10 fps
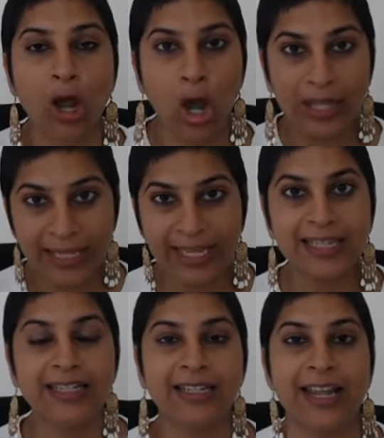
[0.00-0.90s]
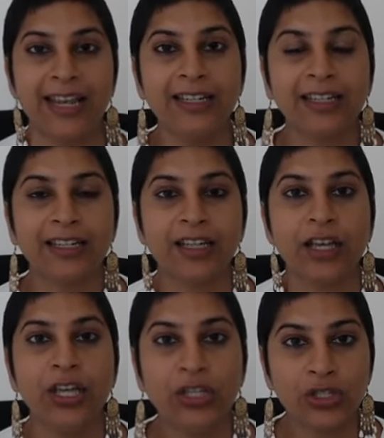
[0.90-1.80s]
on the internet,
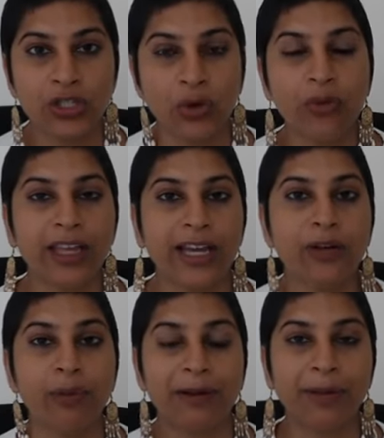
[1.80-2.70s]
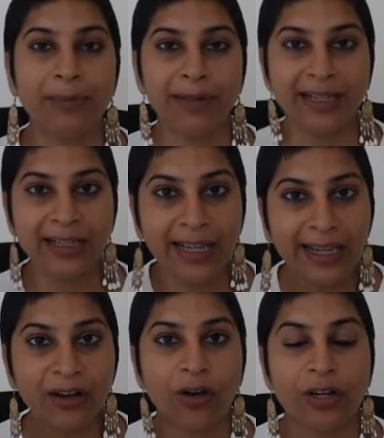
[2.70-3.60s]
so that when people
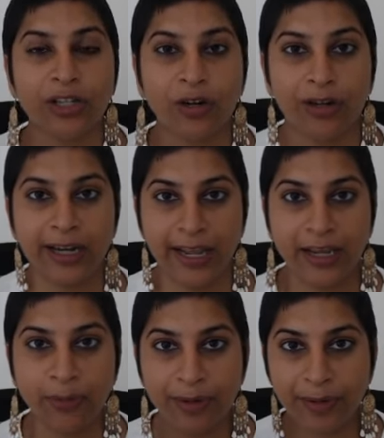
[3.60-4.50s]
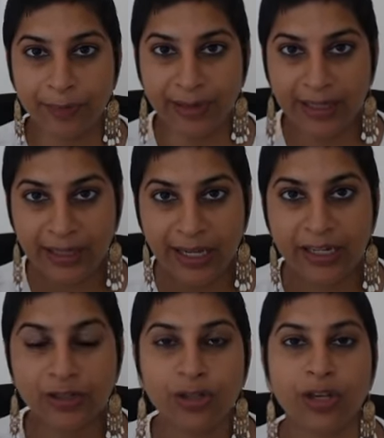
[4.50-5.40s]
click on your link, when people
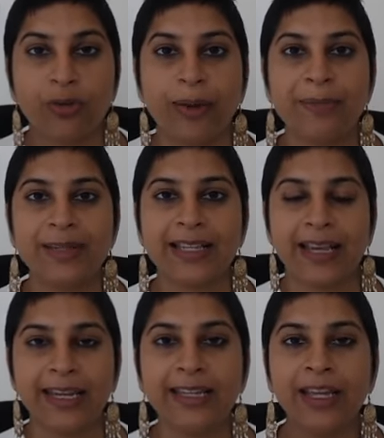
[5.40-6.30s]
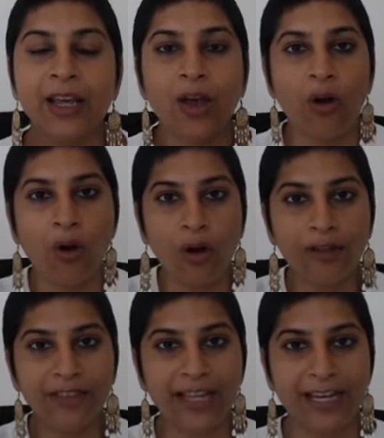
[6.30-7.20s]
click to your website, all
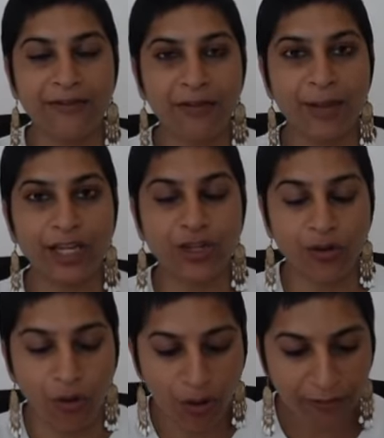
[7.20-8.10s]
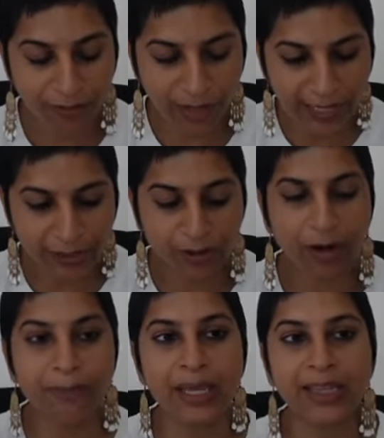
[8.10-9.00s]
of that information, all of that
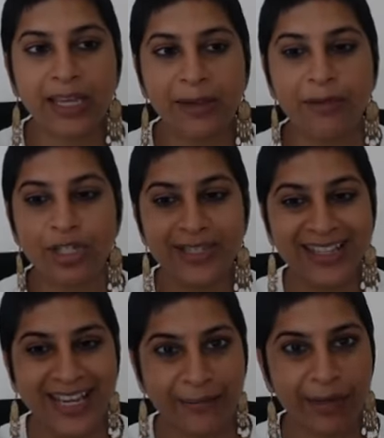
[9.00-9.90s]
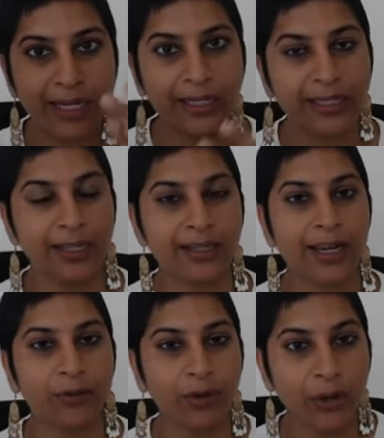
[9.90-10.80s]
copy, the images can be
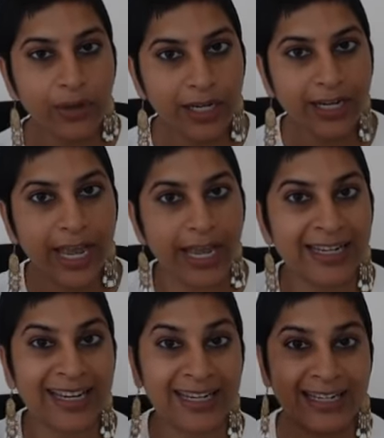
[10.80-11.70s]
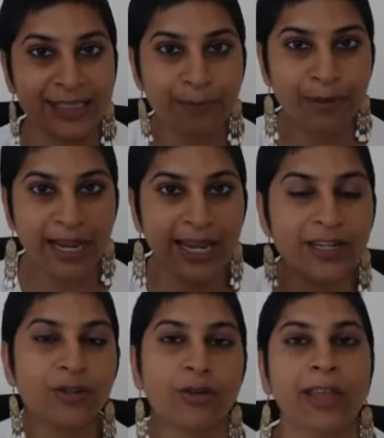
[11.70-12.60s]
downloaded and
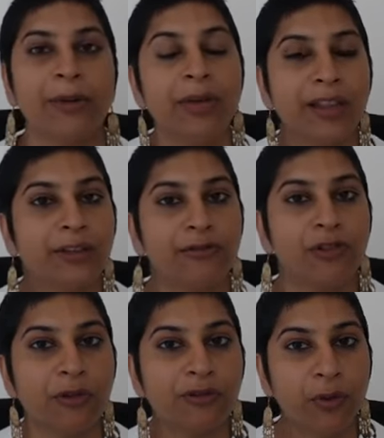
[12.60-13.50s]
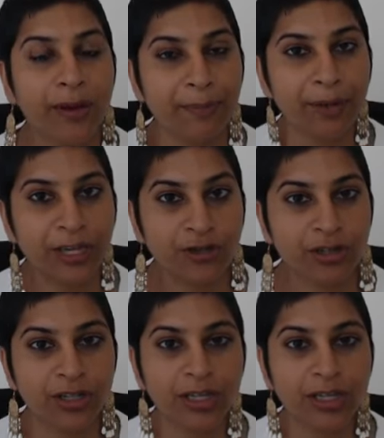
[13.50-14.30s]
displayed to them in the form of a web page.